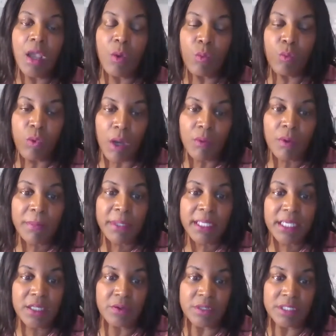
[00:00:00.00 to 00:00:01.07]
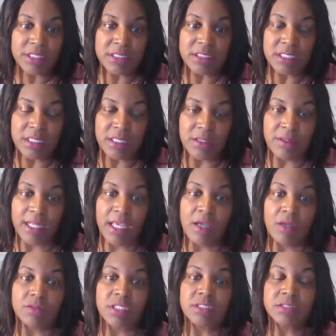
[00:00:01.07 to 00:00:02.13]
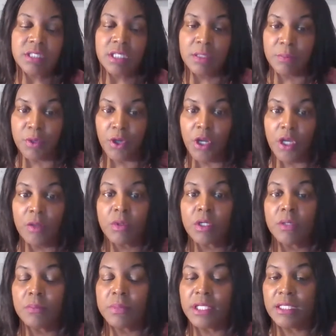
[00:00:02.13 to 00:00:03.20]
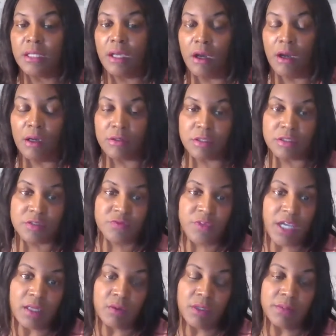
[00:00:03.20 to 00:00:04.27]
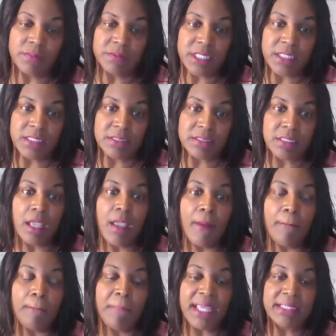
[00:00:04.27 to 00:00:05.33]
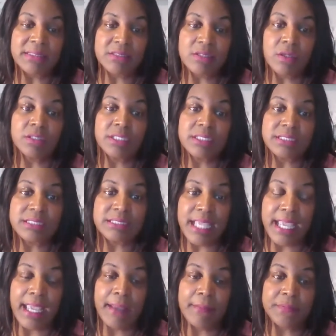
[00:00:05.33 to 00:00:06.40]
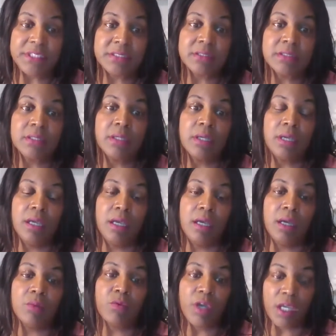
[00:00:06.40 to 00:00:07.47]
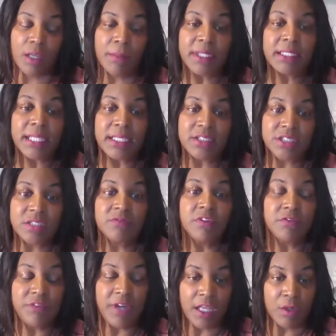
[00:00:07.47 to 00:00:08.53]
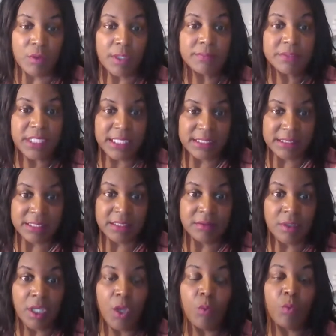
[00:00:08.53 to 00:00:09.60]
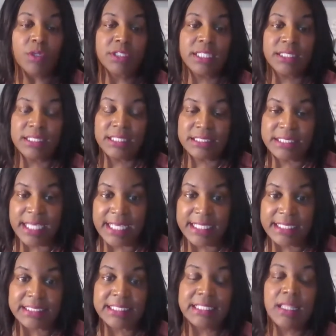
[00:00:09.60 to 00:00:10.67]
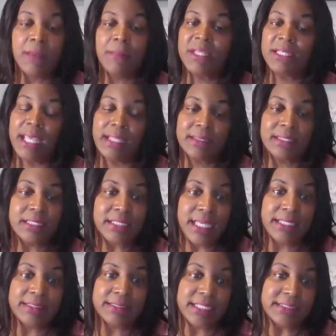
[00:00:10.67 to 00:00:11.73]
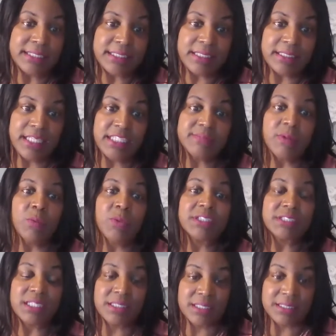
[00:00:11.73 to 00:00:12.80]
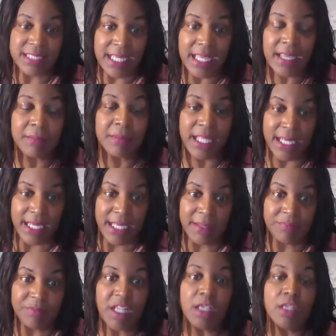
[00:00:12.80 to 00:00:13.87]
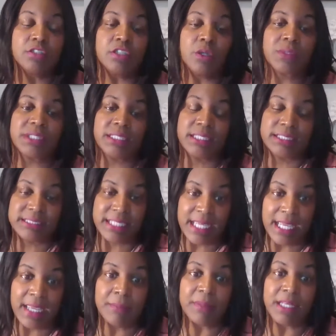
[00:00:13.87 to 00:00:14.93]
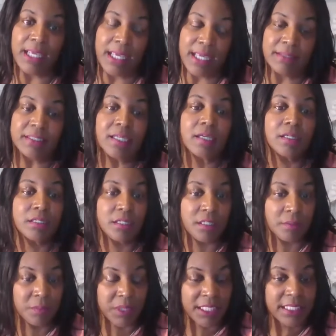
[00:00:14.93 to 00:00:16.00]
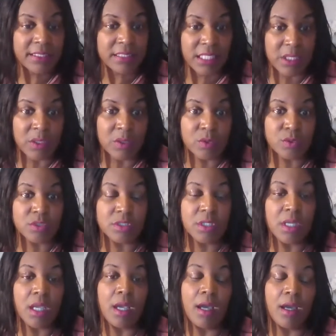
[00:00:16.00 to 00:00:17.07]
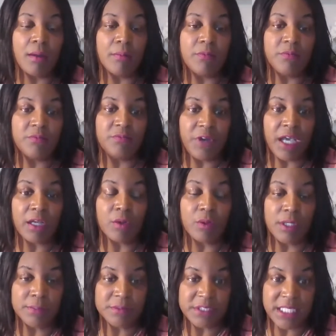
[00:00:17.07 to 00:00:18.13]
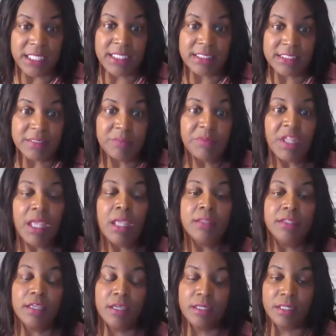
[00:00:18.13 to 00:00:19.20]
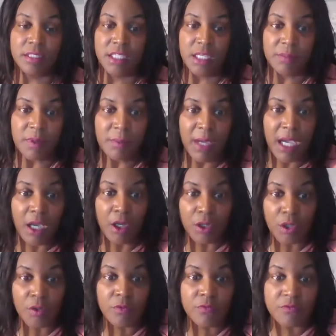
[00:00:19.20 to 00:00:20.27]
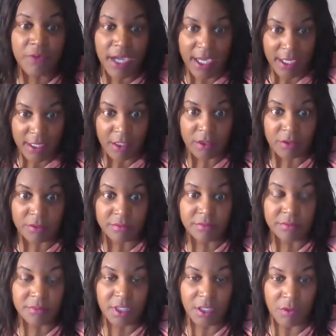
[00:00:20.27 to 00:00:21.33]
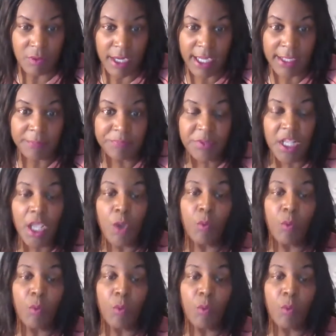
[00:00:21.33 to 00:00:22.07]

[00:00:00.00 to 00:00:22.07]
What will be entered into the clearinghouse is the employer will complete all those follow up tests based on the SAPs um, recommendation for follow up testing within the dates. I mean, not the dates, they set the dates, but we set the timeline. So within the timeline, they're going to complete those um, follow up tests. They're going to keep them all on file. All right.